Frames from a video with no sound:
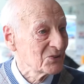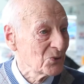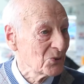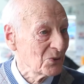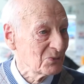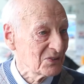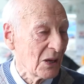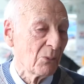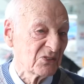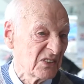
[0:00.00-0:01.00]
So
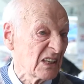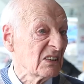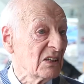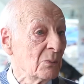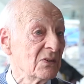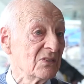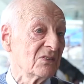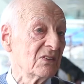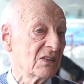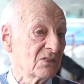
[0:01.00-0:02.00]
that was an agreement
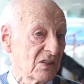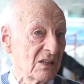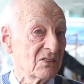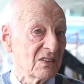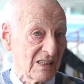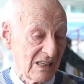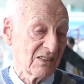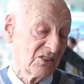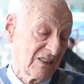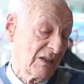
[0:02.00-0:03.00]
that, to
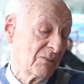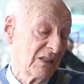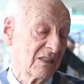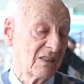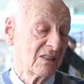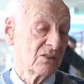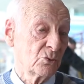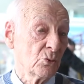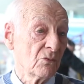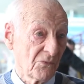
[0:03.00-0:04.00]
get me
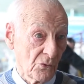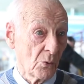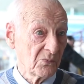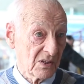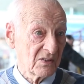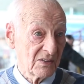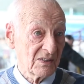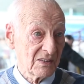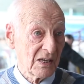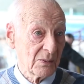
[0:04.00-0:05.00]
to and from
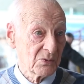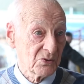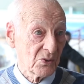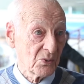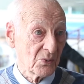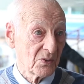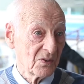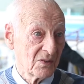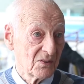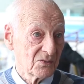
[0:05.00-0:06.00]
the games, you know.
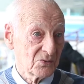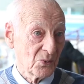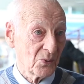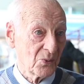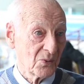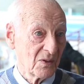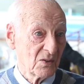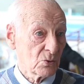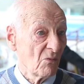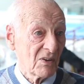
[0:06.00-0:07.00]
So
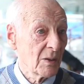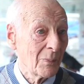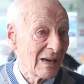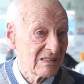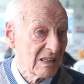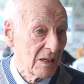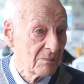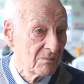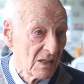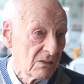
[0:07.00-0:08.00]
if I had a bad
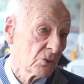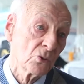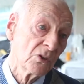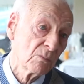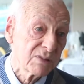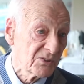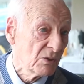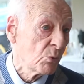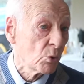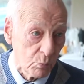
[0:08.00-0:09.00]
game, they told you bloody
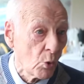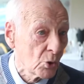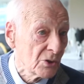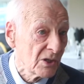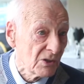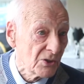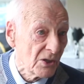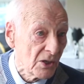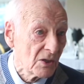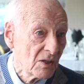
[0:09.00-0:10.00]
well walking it
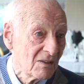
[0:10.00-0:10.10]
today.